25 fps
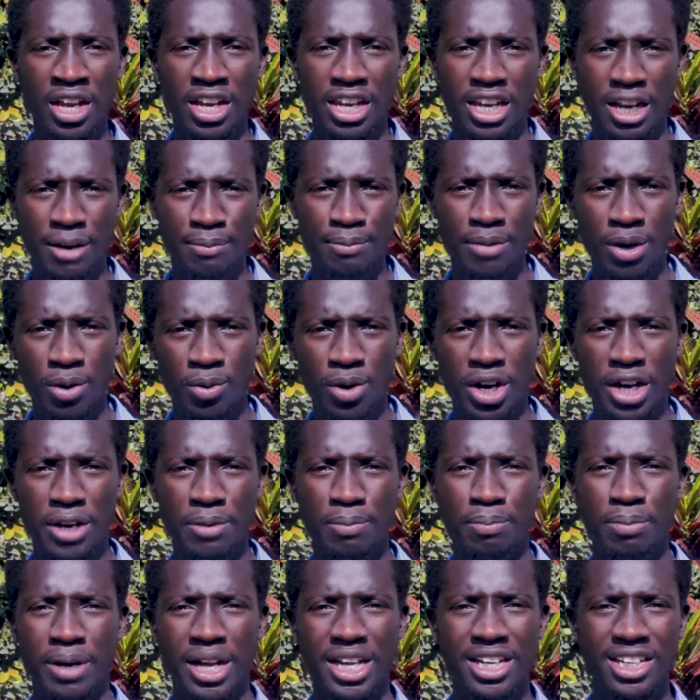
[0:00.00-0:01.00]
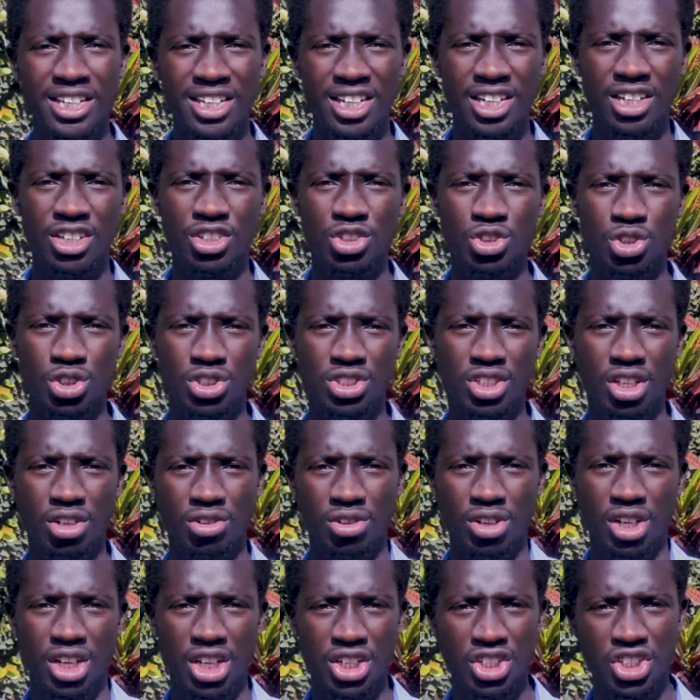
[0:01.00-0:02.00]
number 1, planning and resource
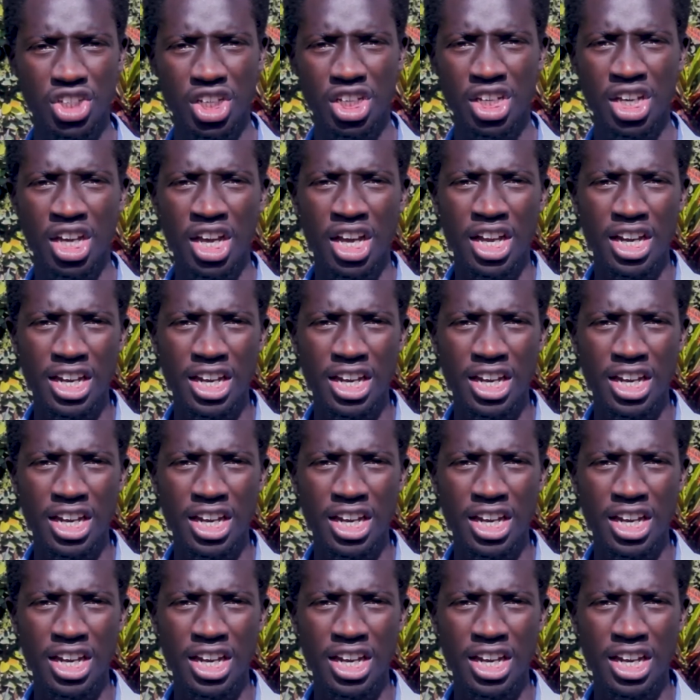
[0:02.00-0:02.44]
allocation;